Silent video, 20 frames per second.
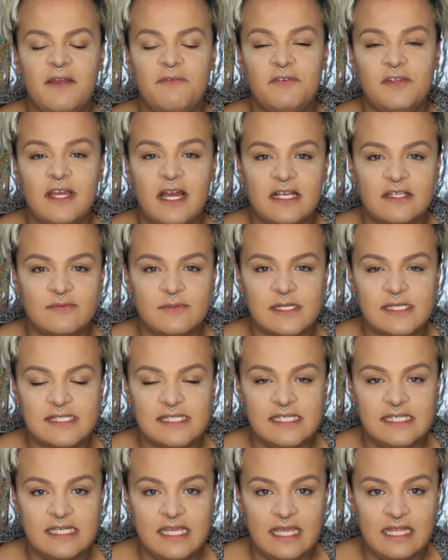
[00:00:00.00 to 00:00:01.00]
If you guys want to
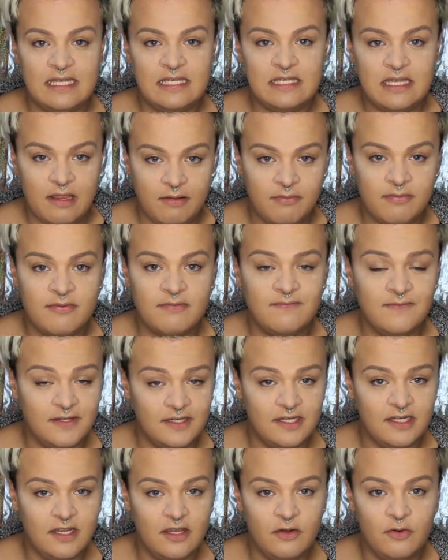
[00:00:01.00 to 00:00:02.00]
see an in-depth
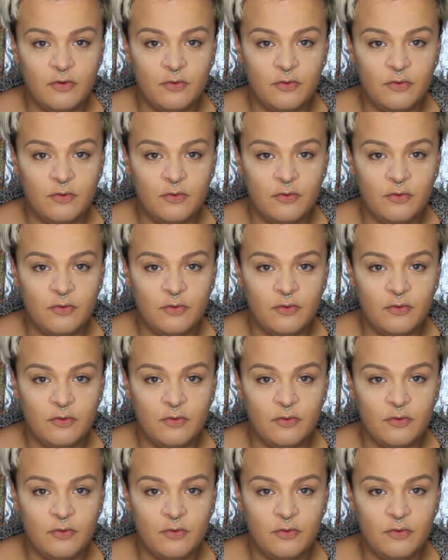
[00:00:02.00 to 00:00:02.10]
video